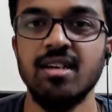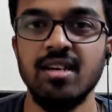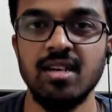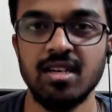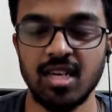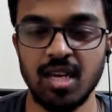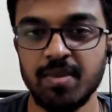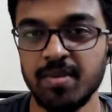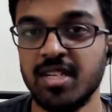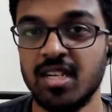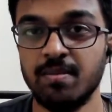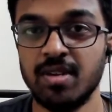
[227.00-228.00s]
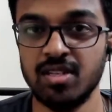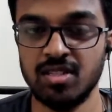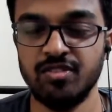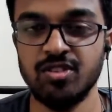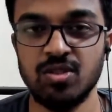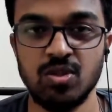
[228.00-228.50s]
keep up the temperature
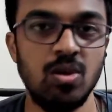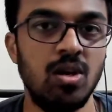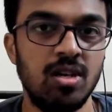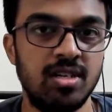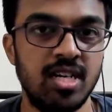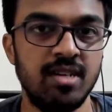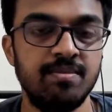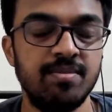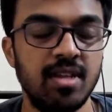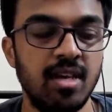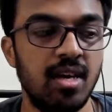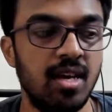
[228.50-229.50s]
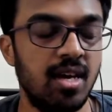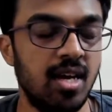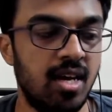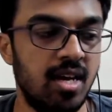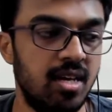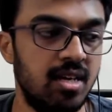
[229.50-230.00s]
for so long time.
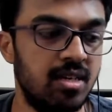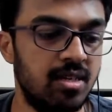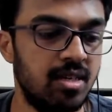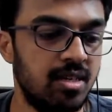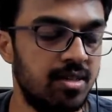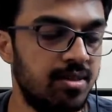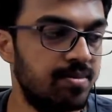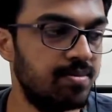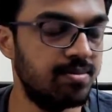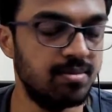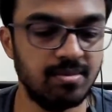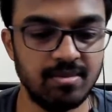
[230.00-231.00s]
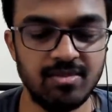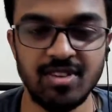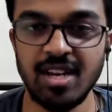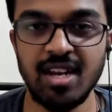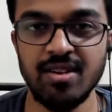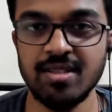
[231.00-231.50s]
And well,
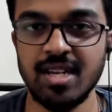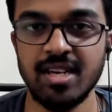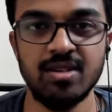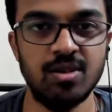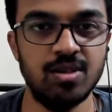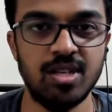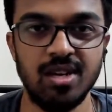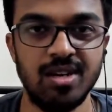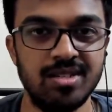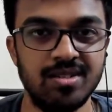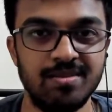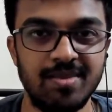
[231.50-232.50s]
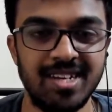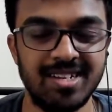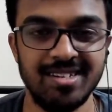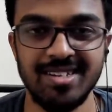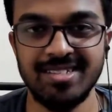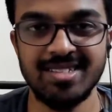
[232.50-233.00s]
I was like, okay, awesome, like
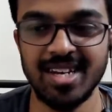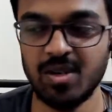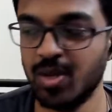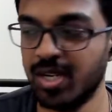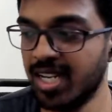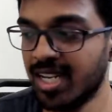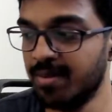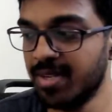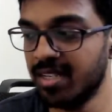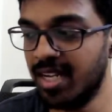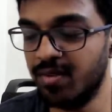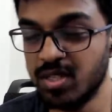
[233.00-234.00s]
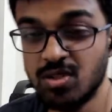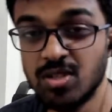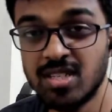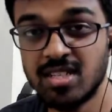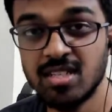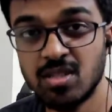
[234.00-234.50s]
let's get one. Like I mean, I was
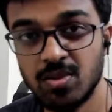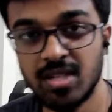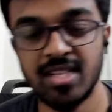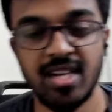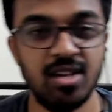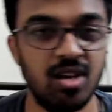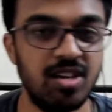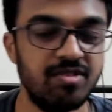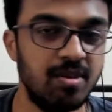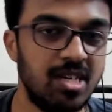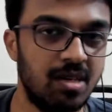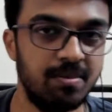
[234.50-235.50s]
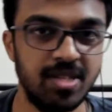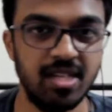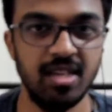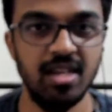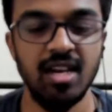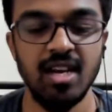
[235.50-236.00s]
using this one that I got from my company,
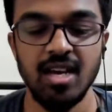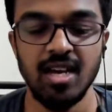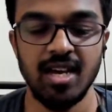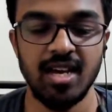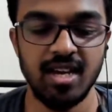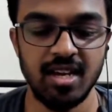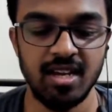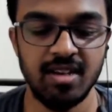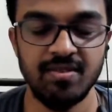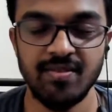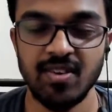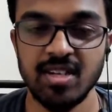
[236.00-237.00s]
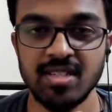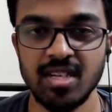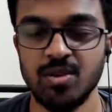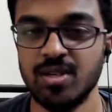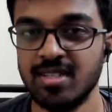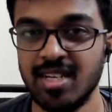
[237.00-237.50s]
and once I
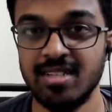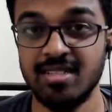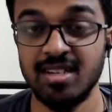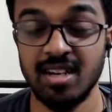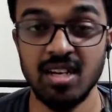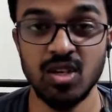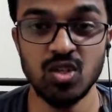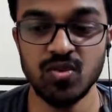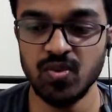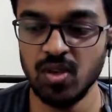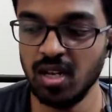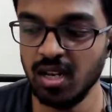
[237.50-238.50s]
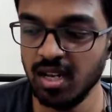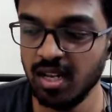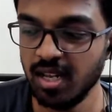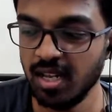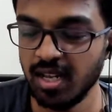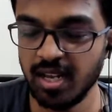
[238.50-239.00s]
noticed that it's really useful,
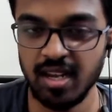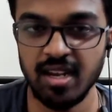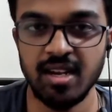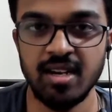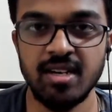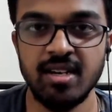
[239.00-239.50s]
and